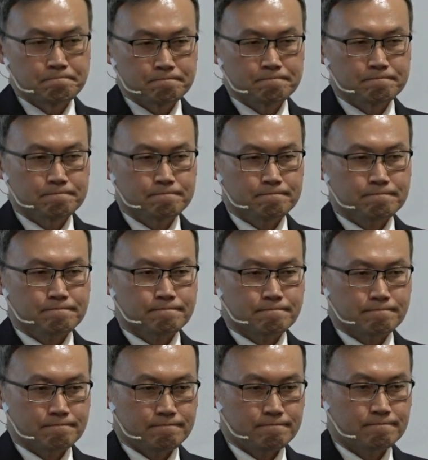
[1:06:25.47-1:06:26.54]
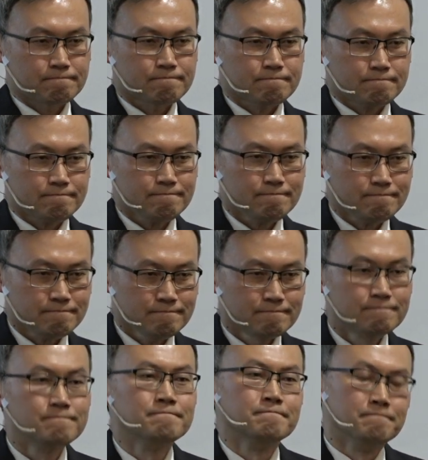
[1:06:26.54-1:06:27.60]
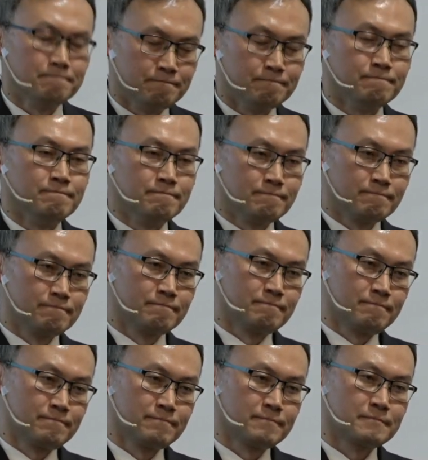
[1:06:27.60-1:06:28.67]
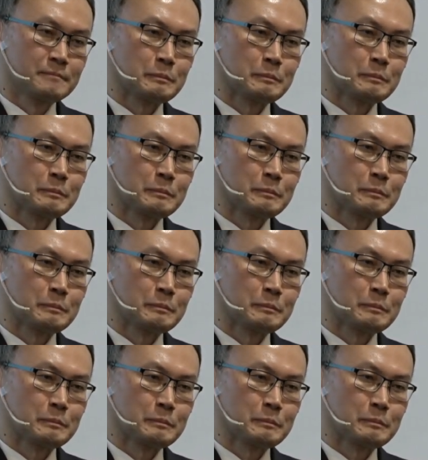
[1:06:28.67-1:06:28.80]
uh, unacceptable outcomes mm-hmm, on both sides.